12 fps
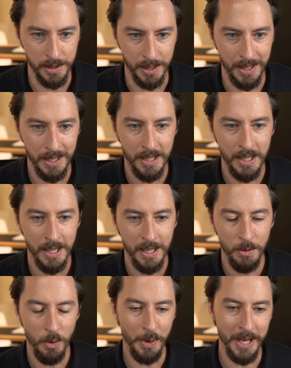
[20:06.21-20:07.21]
Like,
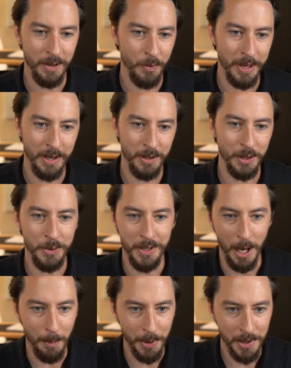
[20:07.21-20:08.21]
when we include
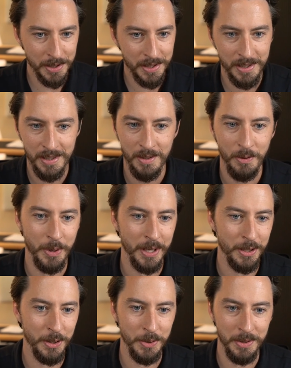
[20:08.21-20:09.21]
numbers, when we
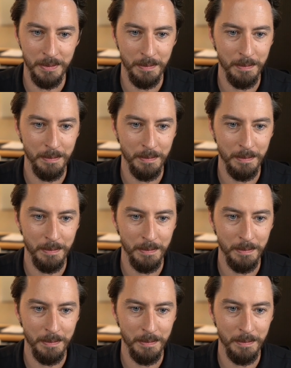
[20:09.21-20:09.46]
include